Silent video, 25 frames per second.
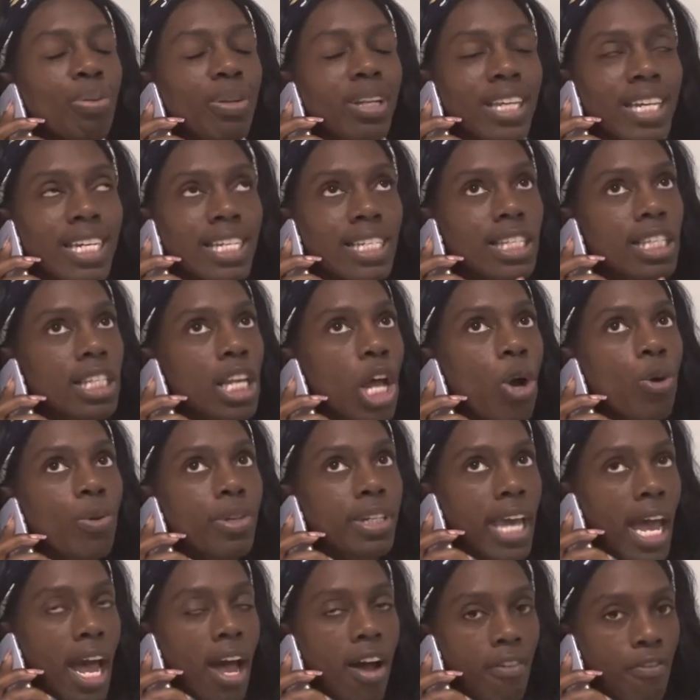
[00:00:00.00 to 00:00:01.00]
please slow
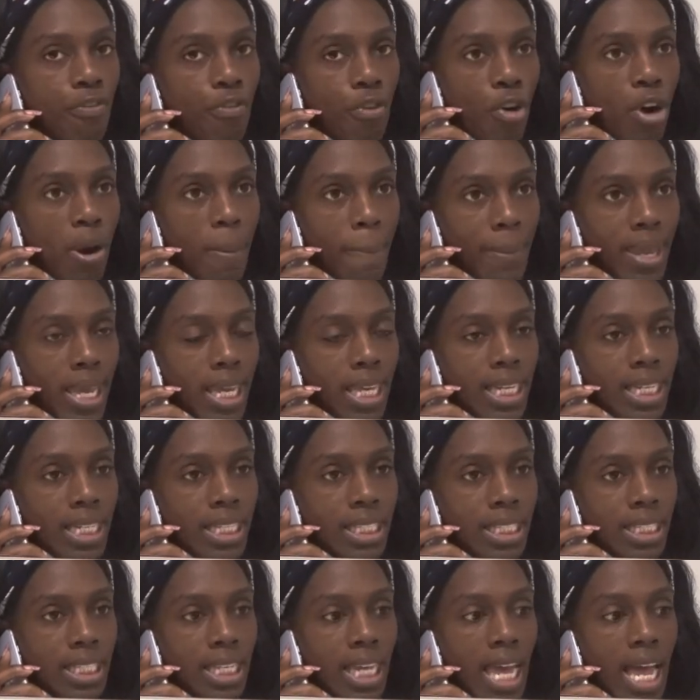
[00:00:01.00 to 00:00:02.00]
down for a
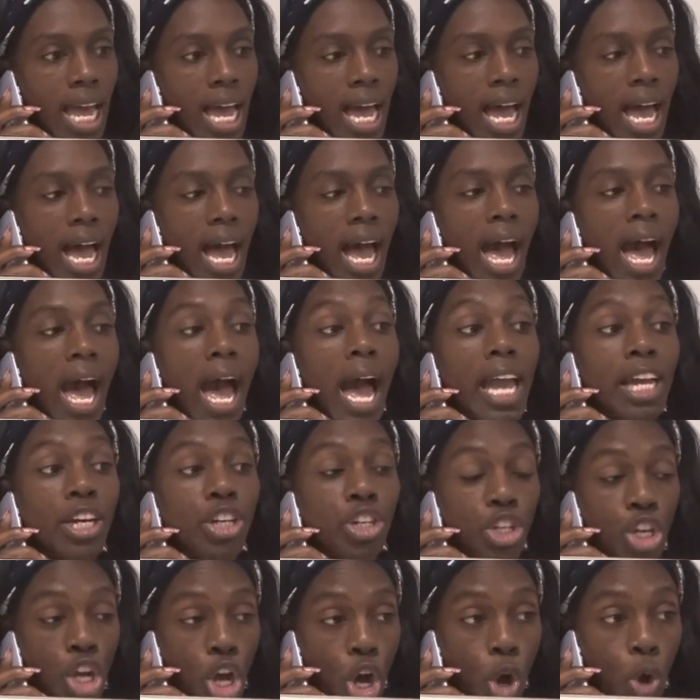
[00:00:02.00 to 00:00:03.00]
minute? I
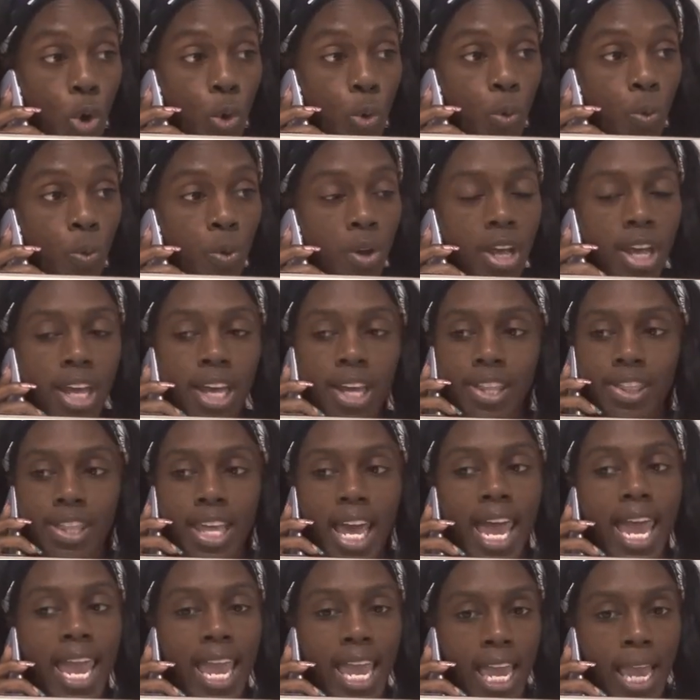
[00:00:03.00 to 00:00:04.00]
know
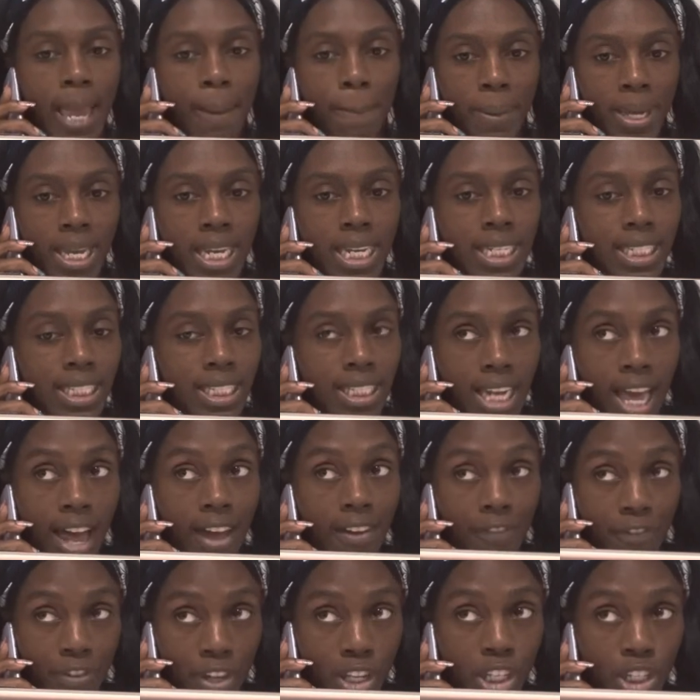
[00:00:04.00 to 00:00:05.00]
that Ebby is
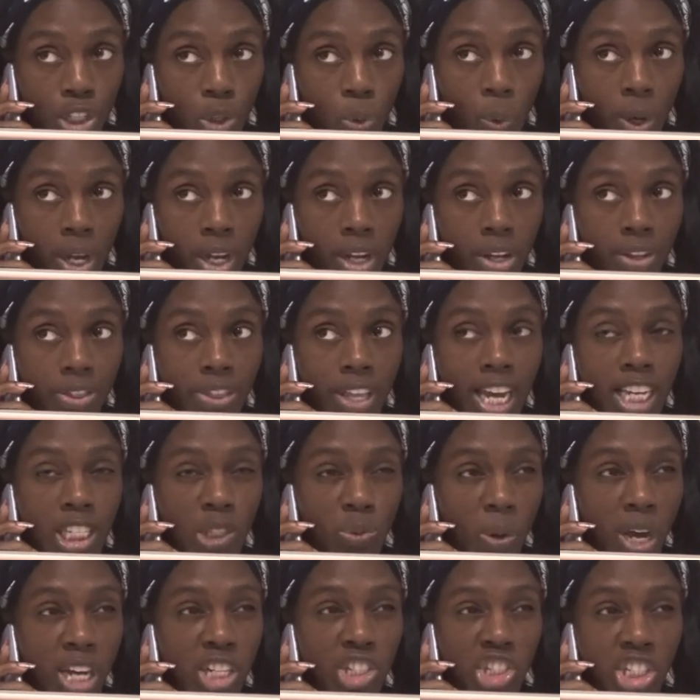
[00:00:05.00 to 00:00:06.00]
not feeling well. That's
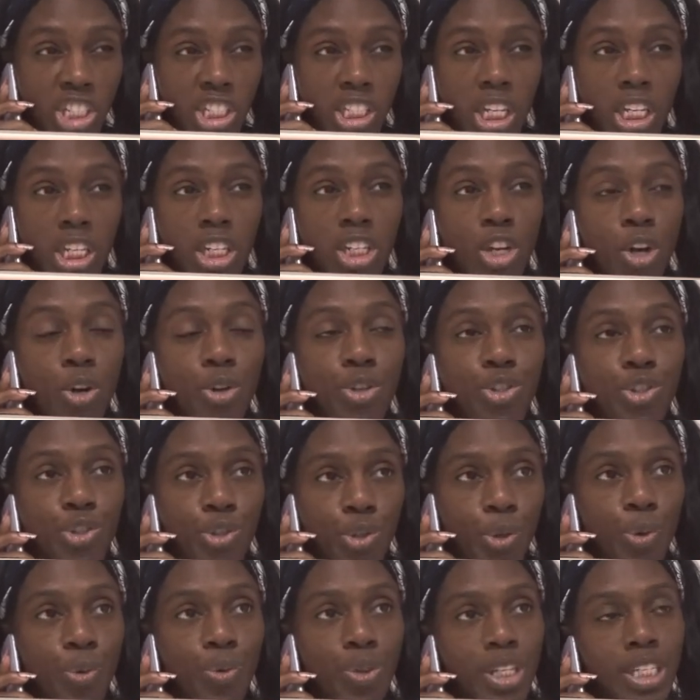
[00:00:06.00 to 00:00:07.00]
why she didn't go to
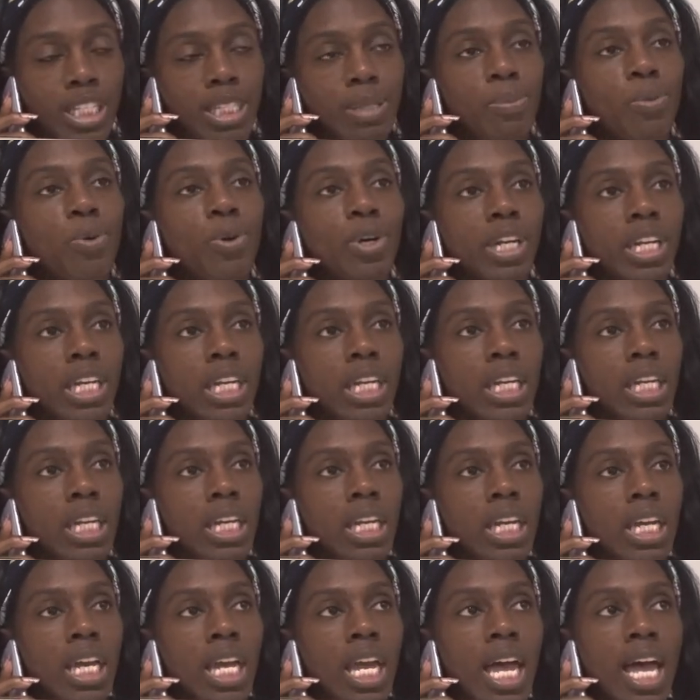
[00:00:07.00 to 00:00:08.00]
school this morning.
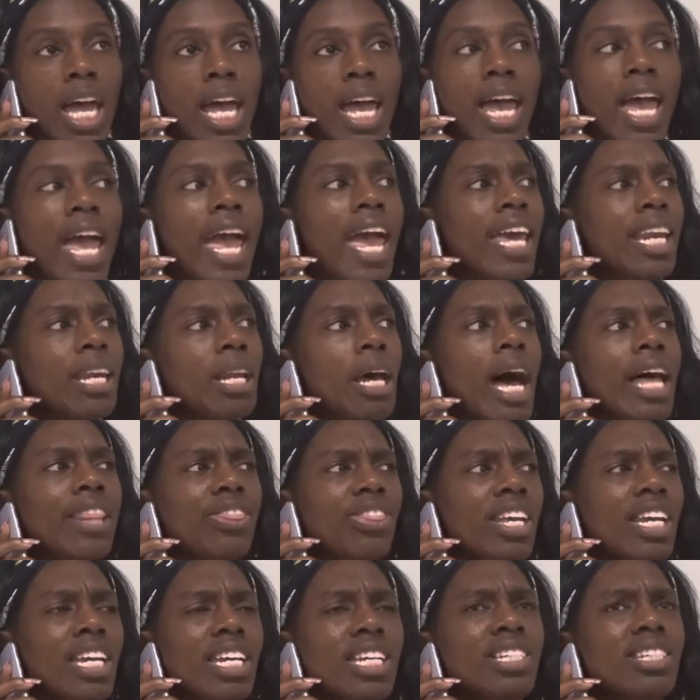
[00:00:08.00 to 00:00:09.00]
And I
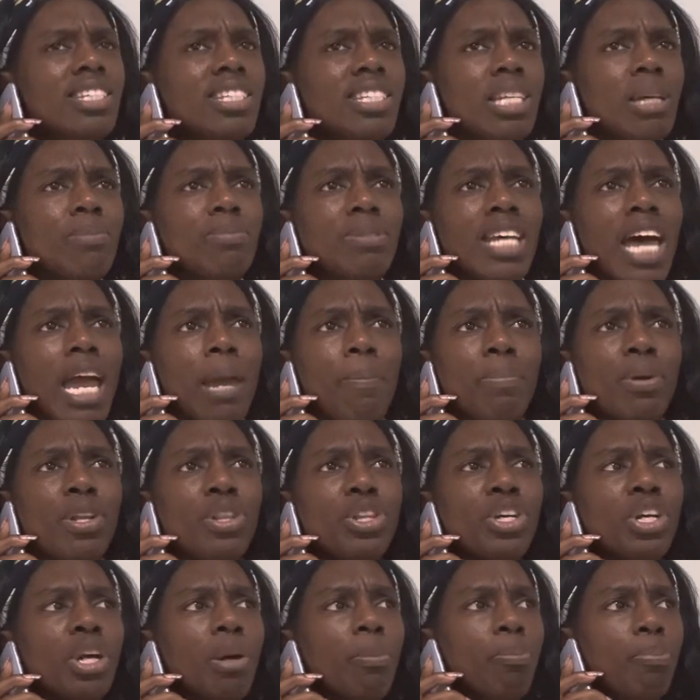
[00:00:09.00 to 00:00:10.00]
think it's some type of
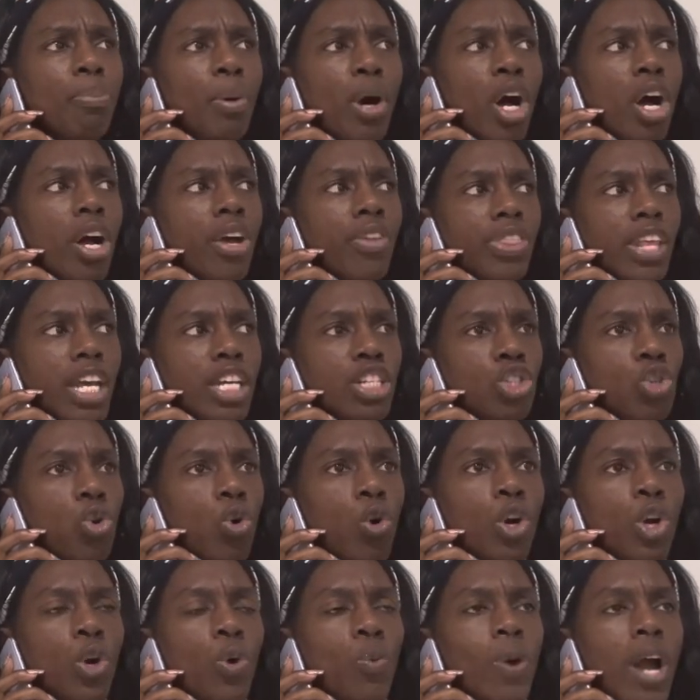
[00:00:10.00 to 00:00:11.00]
little bug that's
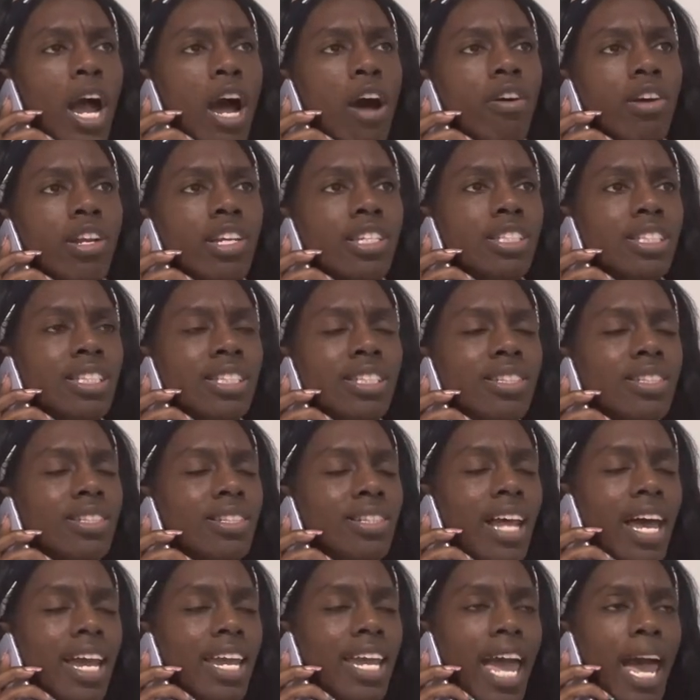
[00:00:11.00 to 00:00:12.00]
going around. It's just
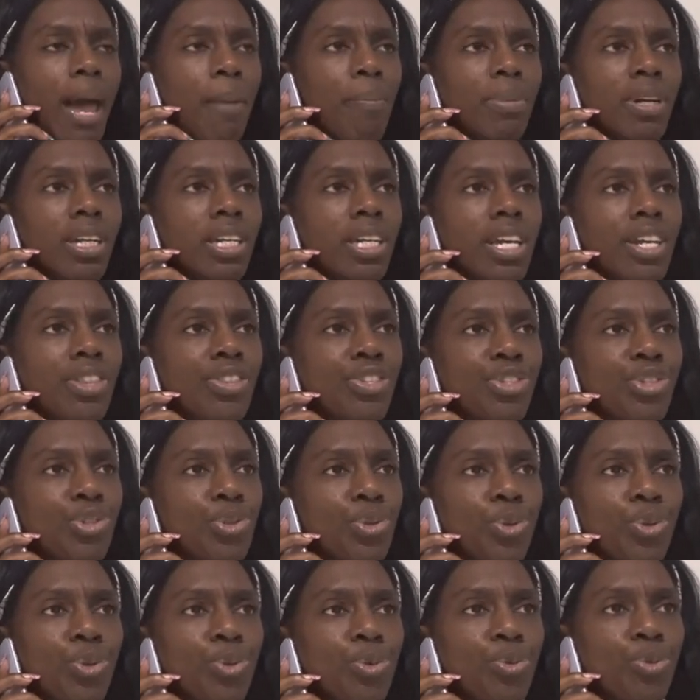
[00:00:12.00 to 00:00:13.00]
like happening at the
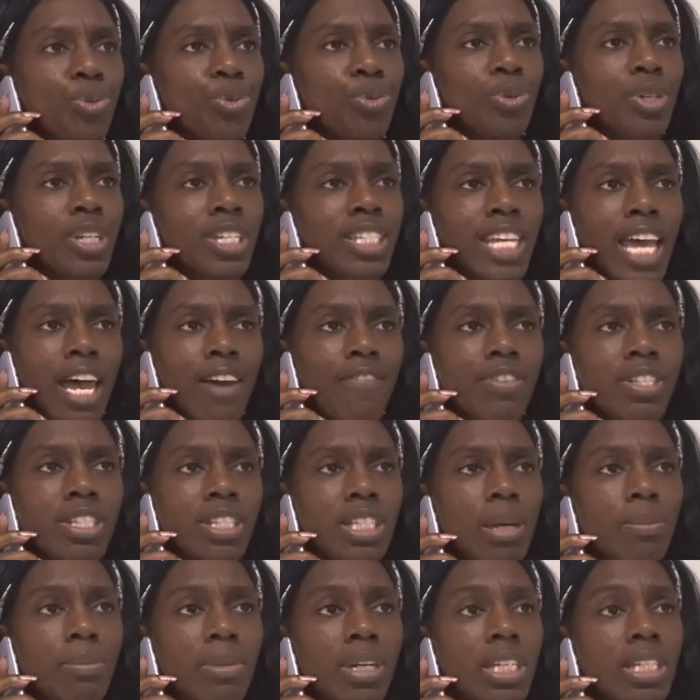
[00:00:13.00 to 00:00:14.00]
school. It's having
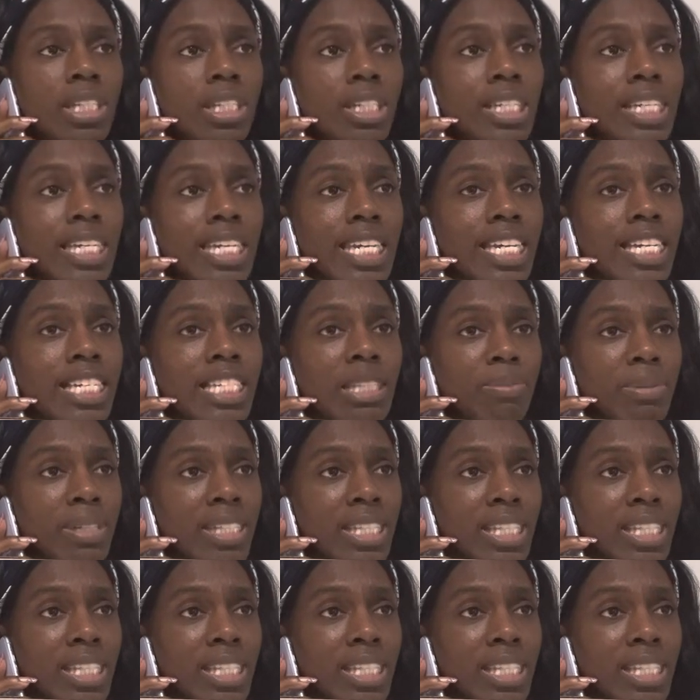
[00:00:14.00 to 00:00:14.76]
some of these little kids be